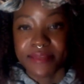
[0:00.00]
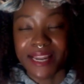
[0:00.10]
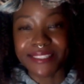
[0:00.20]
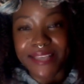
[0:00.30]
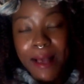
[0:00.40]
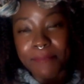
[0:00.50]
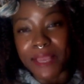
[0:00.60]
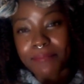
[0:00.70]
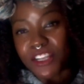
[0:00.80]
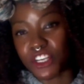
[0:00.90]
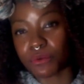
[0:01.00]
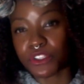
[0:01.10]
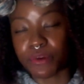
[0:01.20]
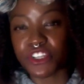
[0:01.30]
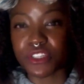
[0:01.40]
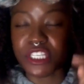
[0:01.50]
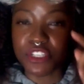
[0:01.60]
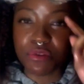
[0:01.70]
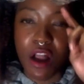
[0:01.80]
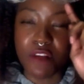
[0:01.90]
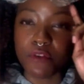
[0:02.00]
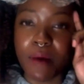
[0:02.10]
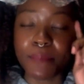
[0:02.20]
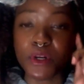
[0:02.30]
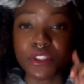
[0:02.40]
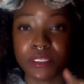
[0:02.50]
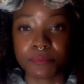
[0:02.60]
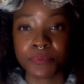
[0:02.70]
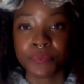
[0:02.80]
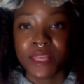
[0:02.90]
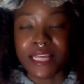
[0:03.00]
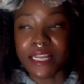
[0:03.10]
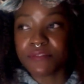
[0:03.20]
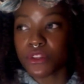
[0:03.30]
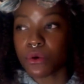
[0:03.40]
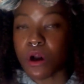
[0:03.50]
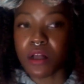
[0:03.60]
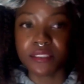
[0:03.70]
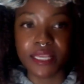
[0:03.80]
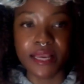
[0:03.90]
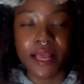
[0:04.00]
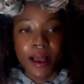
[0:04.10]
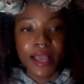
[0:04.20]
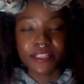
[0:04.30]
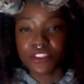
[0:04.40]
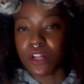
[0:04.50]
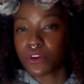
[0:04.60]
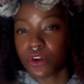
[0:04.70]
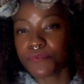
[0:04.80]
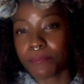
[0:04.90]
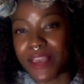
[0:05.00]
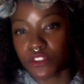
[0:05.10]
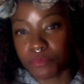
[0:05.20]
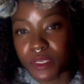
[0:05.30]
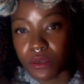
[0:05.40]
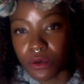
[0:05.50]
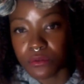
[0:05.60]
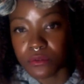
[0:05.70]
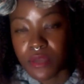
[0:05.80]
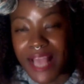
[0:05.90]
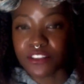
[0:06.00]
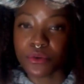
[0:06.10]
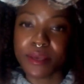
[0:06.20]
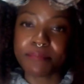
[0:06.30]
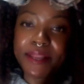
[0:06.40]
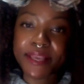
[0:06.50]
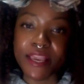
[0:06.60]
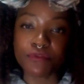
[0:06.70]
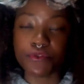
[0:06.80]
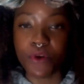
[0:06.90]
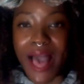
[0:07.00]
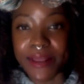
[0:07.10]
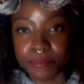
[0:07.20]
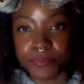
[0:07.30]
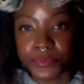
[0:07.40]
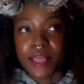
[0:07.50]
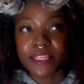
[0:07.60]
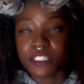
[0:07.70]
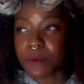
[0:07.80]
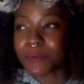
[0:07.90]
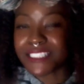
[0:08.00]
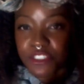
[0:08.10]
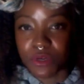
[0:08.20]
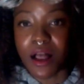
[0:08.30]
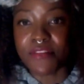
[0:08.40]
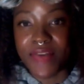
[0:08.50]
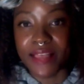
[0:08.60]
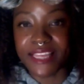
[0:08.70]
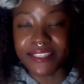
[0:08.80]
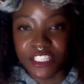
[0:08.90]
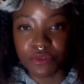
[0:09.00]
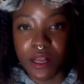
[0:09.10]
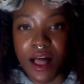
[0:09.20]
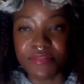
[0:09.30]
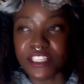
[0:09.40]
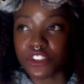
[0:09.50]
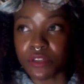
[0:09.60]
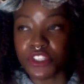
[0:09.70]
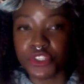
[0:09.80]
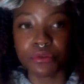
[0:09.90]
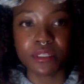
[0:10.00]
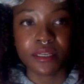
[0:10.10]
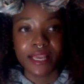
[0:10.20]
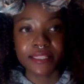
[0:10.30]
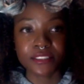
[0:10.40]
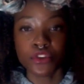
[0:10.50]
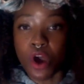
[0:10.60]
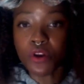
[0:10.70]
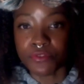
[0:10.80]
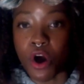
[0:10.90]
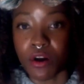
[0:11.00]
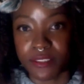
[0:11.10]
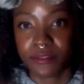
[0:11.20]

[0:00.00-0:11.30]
that has come in my general direction, the disregard for my person, that even though God said it is not good for man to be alone, and so he made Eve for Adam, these people disregard that. They disregard that solitude is not of God